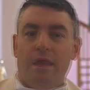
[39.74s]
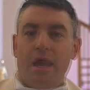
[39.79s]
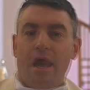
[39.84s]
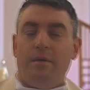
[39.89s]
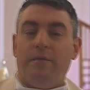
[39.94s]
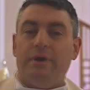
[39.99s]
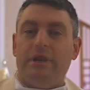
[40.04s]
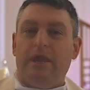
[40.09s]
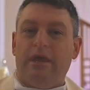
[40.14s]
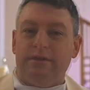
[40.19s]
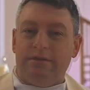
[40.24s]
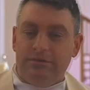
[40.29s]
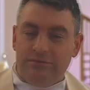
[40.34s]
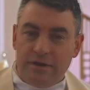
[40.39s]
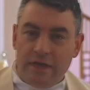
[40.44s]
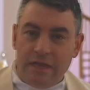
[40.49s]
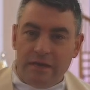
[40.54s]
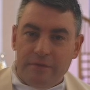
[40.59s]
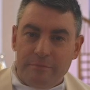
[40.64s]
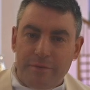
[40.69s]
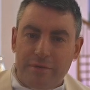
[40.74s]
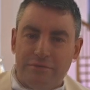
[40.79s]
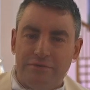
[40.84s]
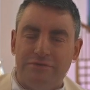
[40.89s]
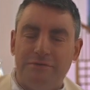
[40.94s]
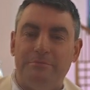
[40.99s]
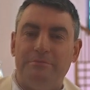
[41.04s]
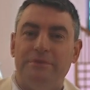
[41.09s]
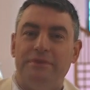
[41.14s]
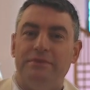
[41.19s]
And we'd like to tell you about
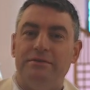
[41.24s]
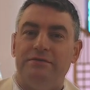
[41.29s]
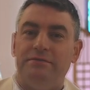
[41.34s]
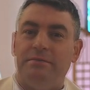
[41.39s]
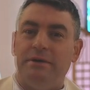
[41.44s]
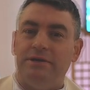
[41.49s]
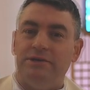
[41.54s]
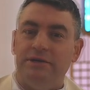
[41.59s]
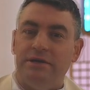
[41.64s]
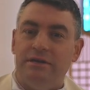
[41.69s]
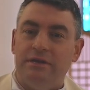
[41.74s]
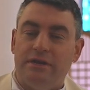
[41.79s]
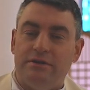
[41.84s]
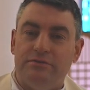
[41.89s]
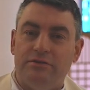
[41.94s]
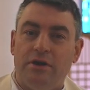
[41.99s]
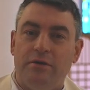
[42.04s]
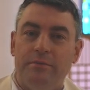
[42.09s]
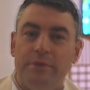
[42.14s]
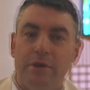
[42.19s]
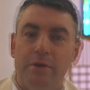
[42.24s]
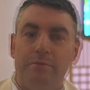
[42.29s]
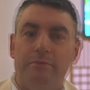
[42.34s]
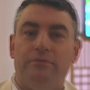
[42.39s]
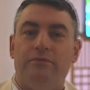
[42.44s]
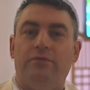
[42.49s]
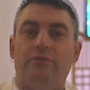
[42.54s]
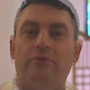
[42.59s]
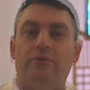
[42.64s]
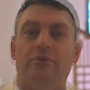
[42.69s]
something special that's coming up
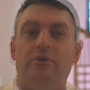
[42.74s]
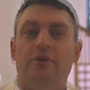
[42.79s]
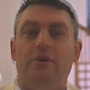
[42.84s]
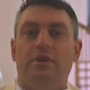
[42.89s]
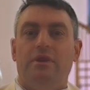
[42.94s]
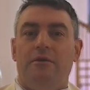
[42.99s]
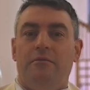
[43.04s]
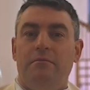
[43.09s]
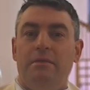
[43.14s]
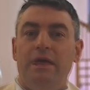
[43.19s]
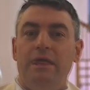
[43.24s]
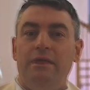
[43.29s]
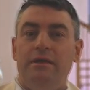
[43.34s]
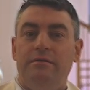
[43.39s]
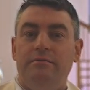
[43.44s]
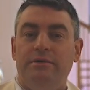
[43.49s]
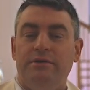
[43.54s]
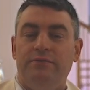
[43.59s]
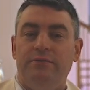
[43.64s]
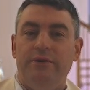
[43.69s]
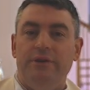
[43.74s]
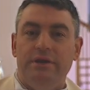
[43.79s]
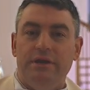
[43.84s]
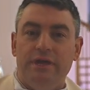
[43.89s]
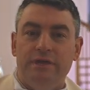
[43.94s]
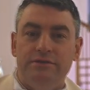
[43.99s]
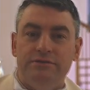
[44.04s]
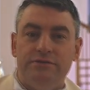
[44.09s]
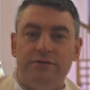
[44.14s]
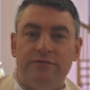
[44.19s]
for men between the
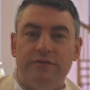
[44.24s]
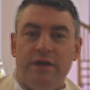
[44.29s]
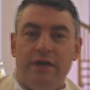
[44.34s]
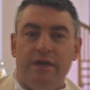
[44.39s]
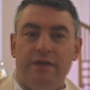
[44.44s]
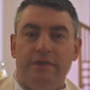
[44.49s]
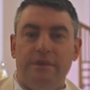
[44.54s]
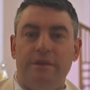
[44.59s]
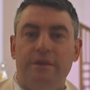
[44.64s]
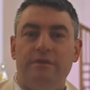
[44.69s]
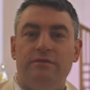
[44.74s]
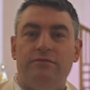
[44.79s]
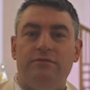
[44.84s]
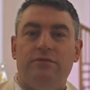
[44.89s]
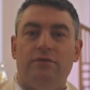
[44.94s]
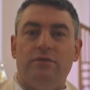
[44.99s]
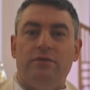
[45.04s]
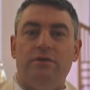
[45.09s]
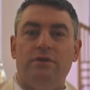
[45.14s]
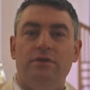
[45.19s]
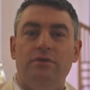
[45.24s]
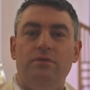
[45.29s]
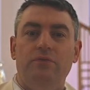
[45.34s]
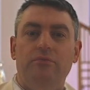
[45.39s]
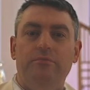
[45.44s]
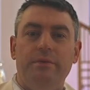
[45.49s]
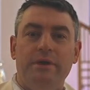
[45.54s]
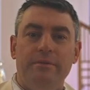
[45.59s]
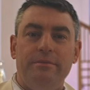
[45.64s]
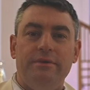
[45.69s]
ages of 18 and 40
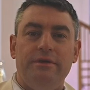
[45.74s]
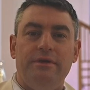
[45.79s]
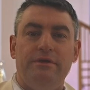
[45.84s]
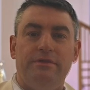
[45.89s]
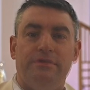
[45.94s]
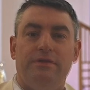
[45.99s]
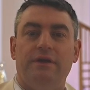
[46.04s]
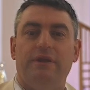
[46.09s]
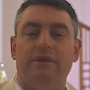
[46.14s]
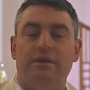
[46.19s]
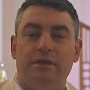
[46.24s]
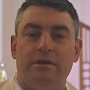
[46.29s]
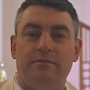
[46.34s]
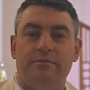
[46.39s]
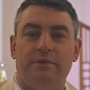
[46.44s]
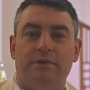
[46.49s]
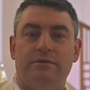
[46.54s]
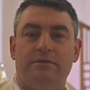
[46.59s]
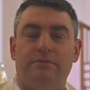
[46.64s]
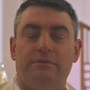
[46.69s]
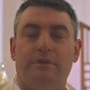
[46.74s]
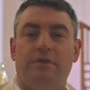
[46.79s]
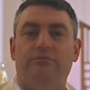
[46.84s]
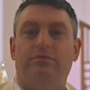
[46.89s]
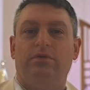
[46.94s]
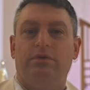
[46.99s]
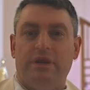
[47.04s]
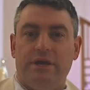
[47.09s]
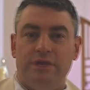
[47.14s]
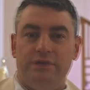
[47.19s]
who may be thinking about a
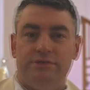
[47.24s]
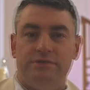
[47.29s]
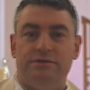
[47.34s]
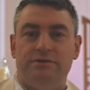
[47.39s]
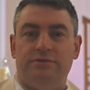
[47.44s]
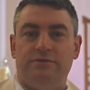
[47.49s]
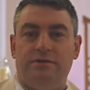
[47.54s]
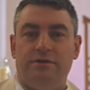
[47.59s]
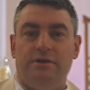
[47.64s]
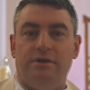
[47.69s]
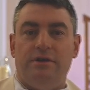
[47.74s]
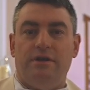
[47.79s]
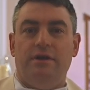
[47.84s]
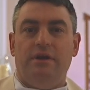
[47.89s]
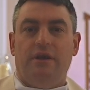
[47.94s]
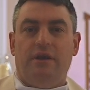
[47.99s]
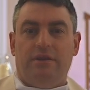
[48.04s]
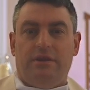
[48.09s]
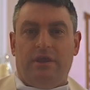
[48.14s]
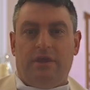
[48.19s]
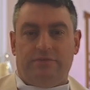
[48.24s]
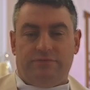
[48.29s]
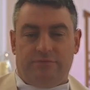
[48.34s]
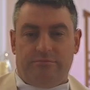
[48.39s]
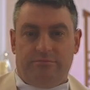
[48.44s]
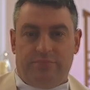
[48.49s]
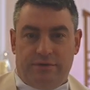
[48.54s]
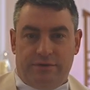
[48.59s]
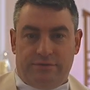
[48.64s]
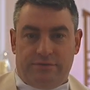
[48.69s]
vocation to the
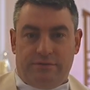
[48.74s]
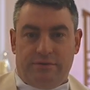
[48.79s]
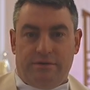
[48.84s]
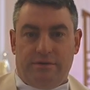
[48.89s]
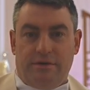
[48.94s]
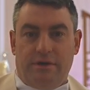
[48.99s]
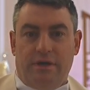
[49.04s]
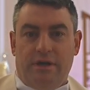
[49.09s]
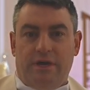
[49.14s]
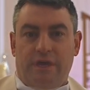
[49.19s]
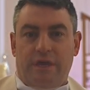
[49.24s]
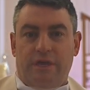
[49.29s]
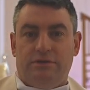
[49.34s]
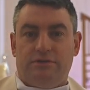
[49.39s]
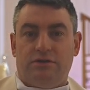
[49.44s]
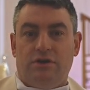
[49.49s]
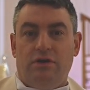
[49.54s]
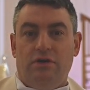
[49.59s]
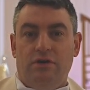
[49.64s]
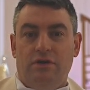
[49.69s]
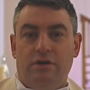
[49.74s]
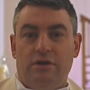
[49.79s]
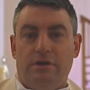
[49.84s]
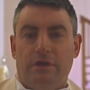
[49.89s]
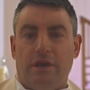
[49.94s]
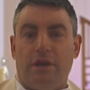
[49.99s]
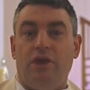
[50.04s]
diocesan priesthood. It's called a